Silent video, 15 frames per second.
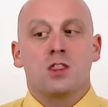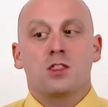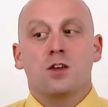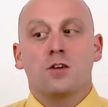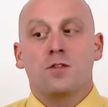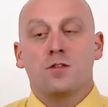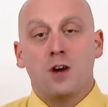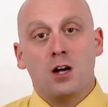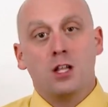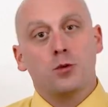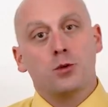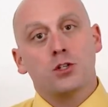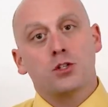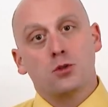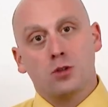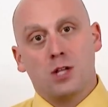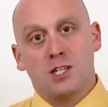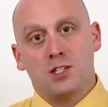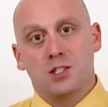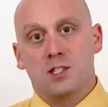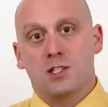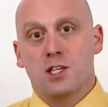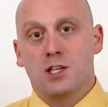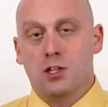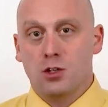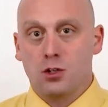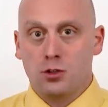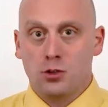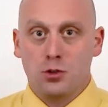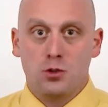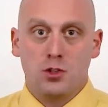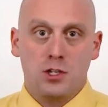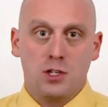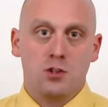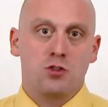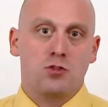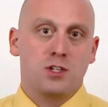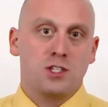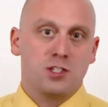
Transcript: The following two lessons that conclude the injury